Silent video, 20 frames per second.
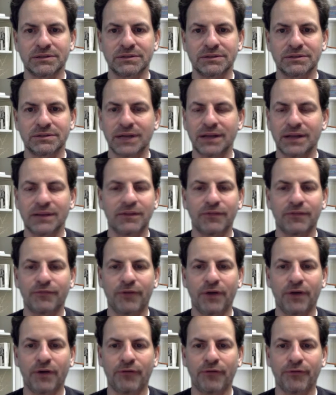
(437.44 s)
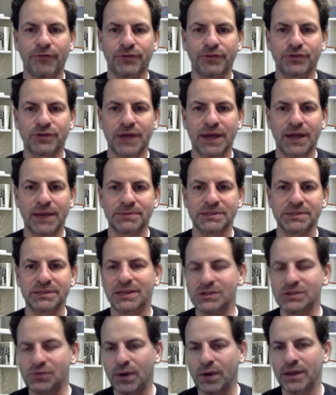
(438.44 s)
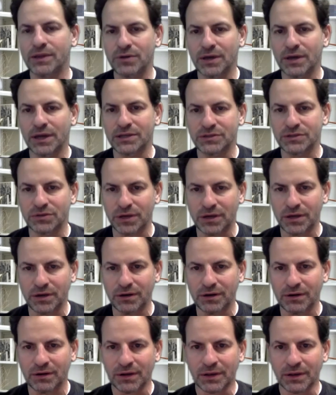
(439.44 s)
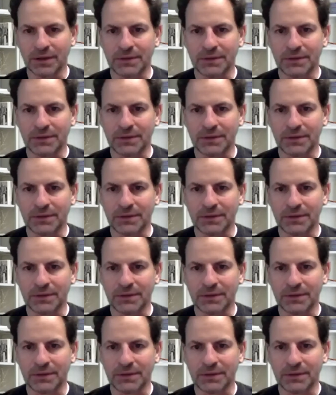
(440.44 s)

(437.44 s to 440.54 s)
not to fall for the trap. See, that's why you guys are here